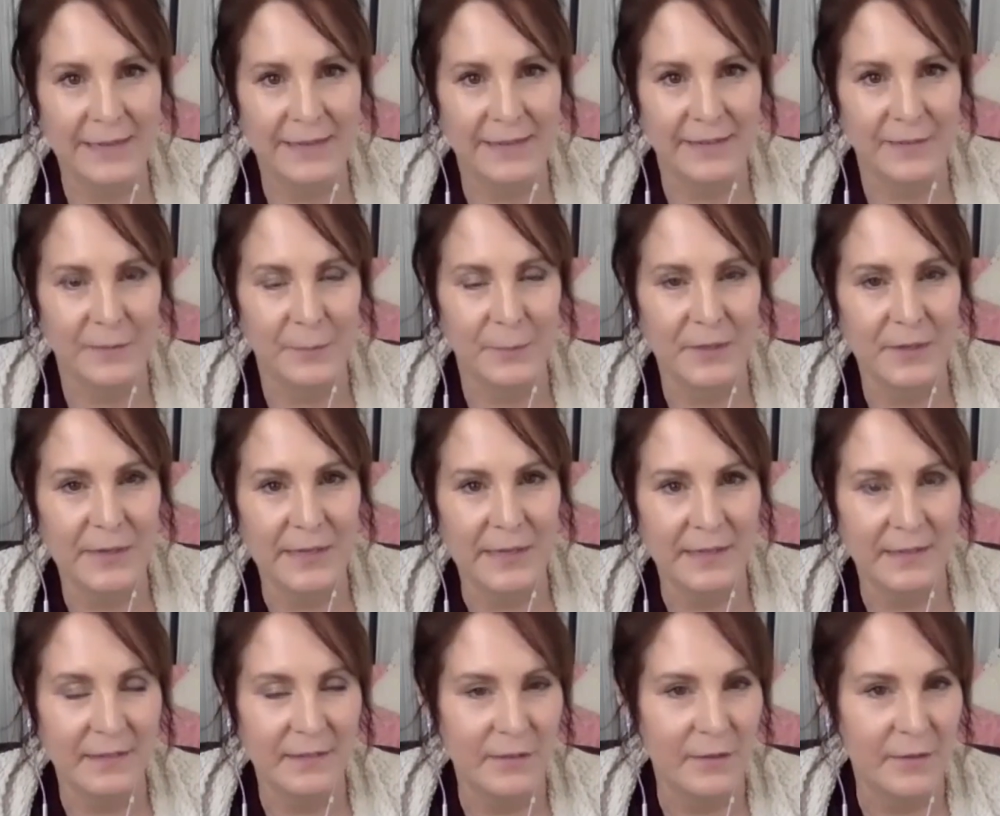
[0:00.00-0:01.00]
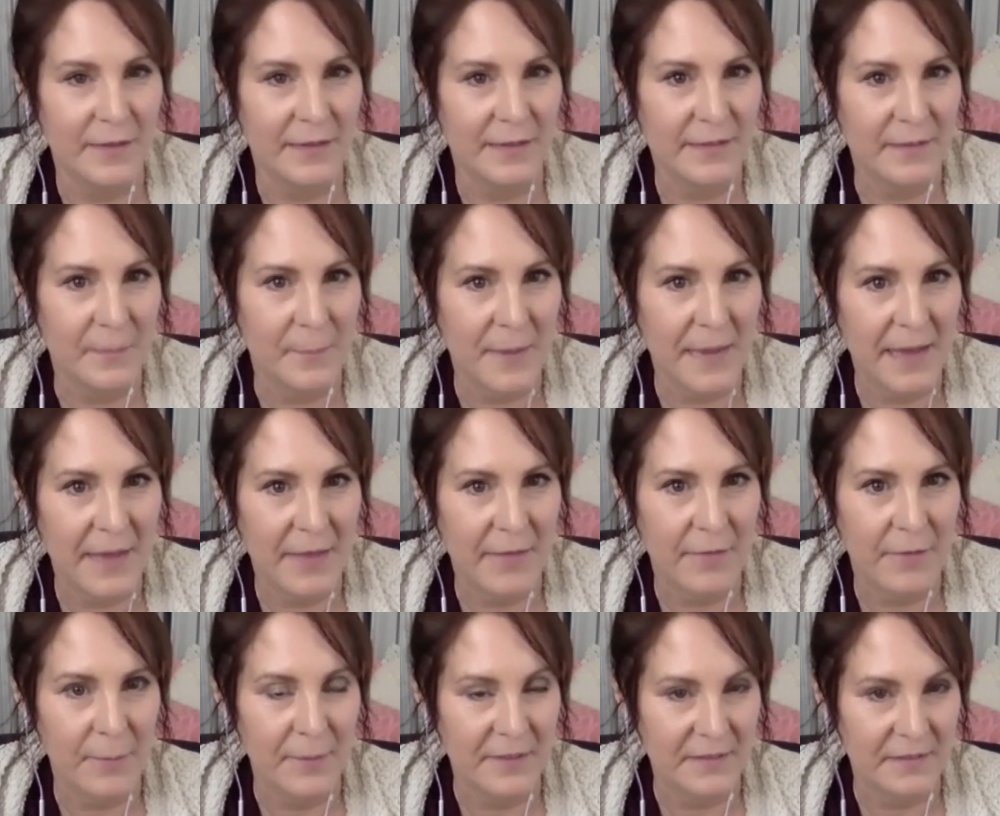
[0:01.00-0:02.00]
experience, that's the path of
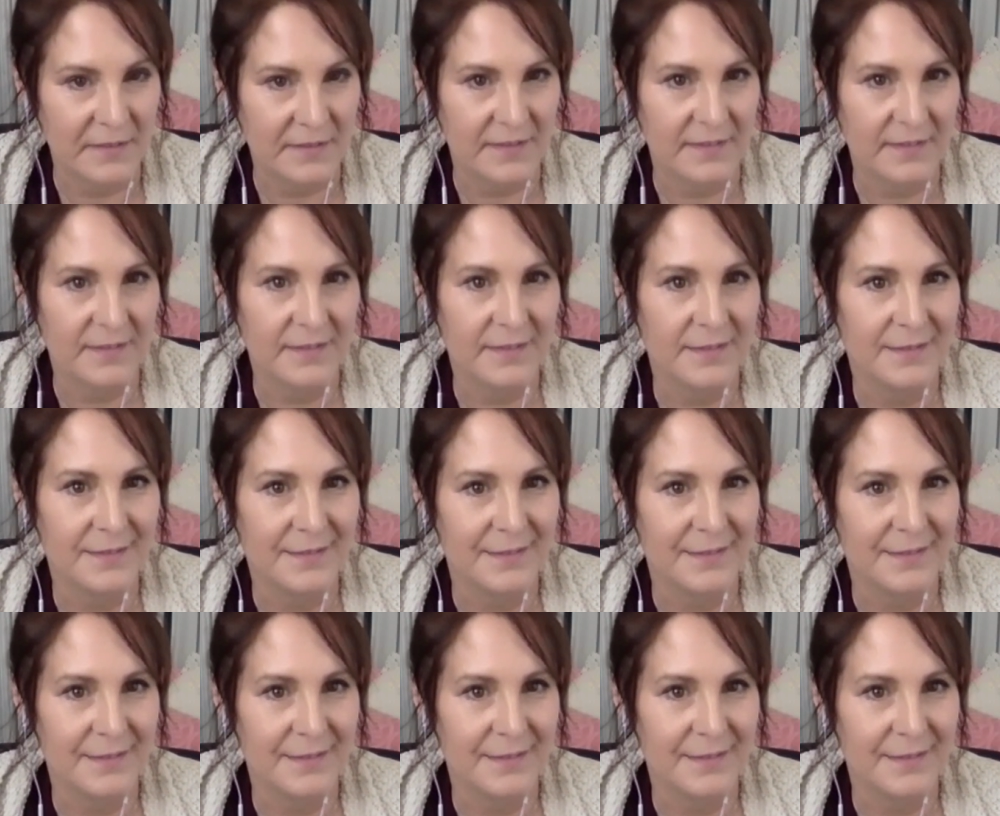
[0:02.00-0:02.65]
the mystics,